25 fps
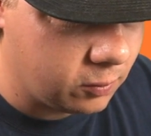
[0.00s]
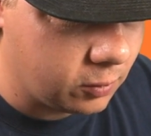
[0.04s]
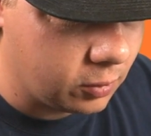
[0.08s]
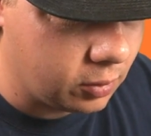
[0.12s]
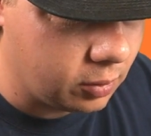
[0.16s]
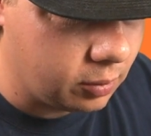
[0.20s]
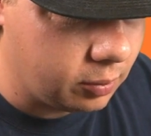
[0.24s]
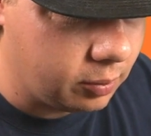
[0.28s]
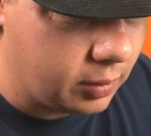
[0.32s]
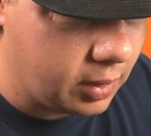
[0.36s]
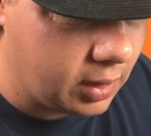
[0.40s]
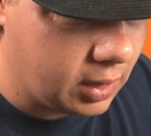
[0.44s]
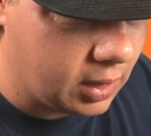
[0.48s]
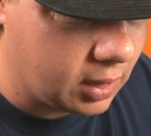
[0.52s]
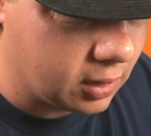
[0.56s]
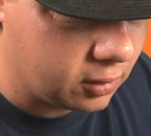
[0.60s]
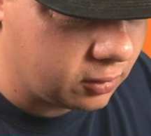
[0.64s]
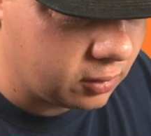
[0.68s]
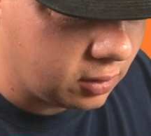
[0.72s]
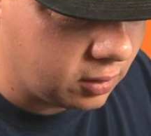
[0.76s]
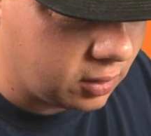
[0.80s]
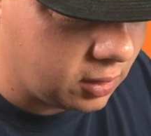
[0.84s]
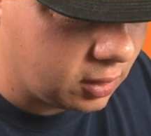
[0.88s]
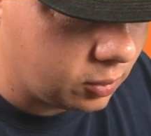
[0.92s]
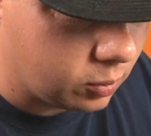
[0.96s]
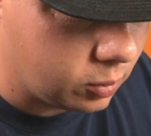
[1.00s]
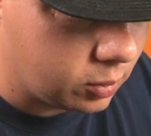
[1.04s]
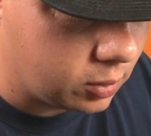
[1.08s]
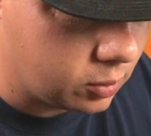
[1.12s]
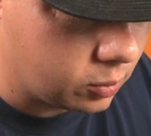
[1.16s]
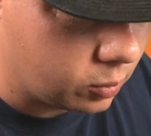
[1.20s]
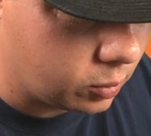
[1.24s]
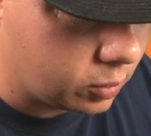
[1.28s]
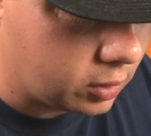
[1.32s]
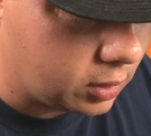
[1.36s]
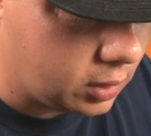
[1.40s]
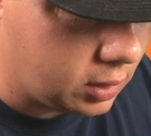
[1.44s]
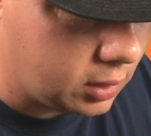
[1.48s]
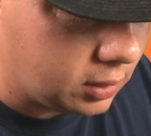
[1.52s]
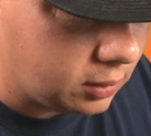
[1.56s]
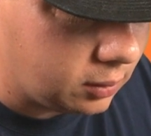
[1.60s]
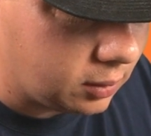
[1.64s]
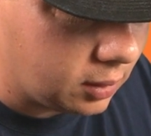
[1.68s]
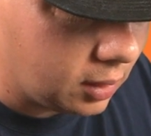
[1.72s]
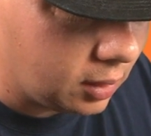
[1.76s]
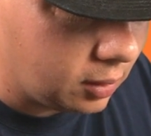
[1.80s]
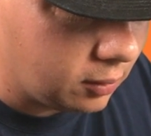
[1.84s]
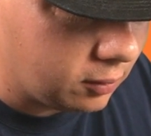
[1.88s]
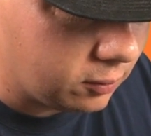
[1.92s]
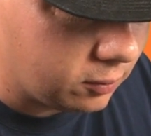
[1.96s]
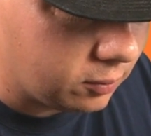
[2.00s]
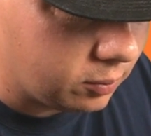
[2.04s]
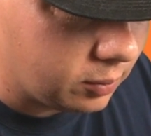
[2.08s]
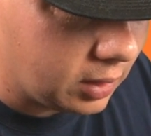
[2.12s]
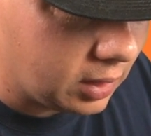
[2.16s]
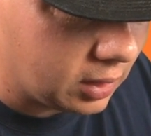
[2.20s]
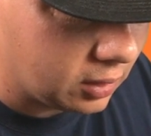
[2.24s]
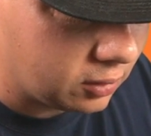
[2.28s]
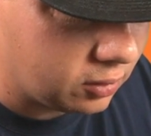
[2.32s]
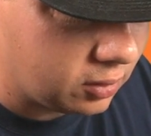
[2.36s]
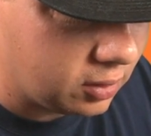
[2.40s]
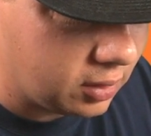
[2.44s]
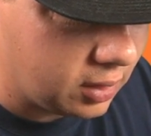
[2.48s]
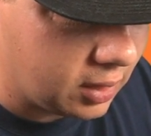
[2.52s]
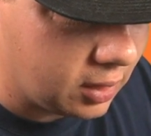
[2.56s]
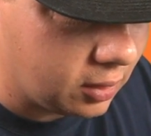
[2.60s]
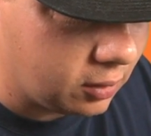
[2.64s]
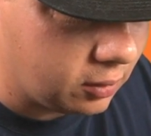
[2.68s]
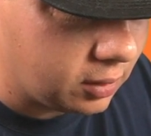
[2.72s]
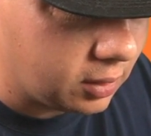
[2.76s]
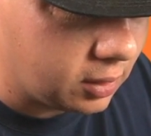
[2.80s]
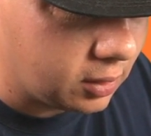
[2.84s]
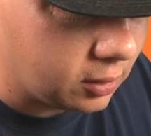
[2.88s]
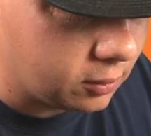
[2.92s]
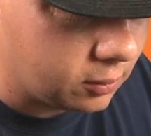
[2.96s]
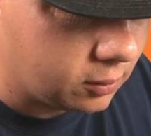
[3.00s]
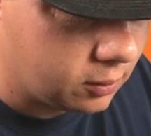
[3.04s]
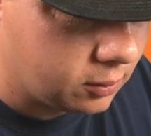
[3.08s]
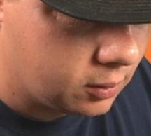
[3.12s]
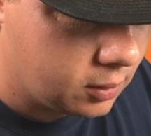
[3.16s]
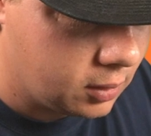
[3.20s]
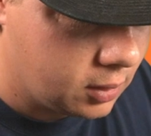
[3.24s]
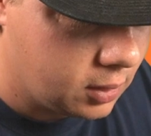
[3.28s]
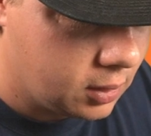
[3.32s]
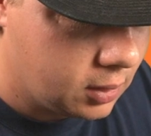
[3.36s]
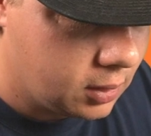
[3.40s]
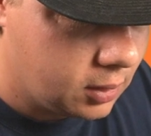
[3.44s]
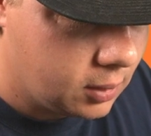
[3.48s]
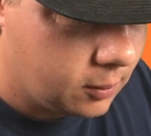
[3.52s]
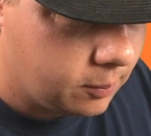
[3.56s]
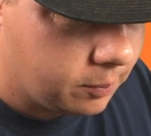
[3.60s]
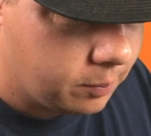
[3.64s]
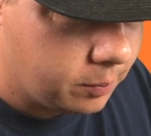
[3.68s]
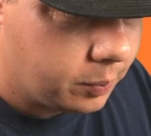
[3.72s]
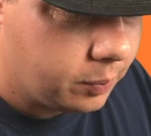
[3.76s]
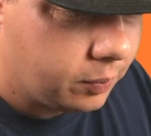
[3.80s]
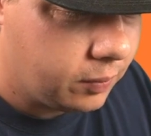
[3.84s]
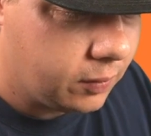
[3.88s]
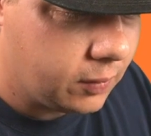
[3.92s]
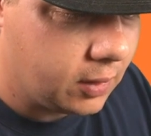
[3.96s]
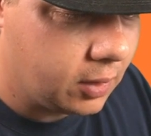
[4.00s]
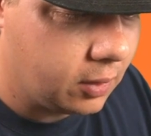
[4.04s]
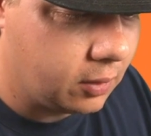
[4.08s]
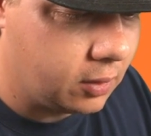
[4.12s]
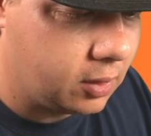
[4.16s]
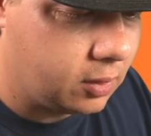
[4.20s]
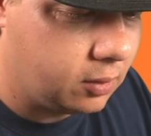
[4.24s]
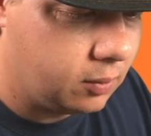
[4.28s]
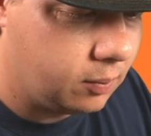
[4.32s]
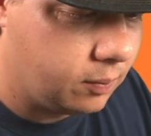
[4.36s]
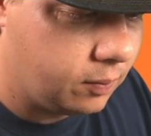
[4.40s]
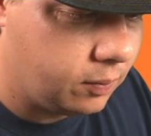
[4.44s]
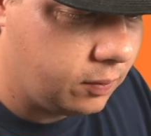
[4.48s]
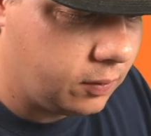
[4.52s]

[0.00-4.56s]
full max. I think we, we have maxed it out now. Alright.